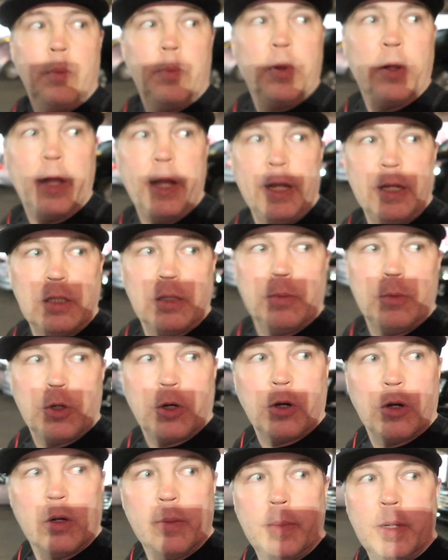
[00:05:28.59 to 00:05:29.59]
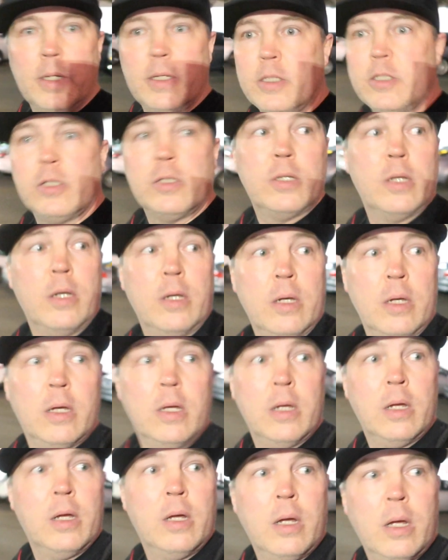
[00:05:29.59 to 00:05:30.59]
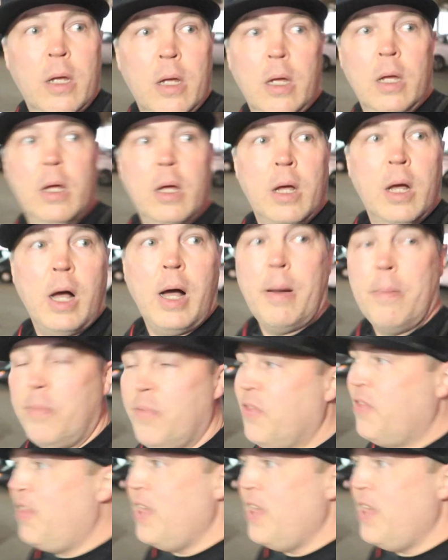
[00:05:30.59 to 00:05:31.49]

playing some tournaments. I'm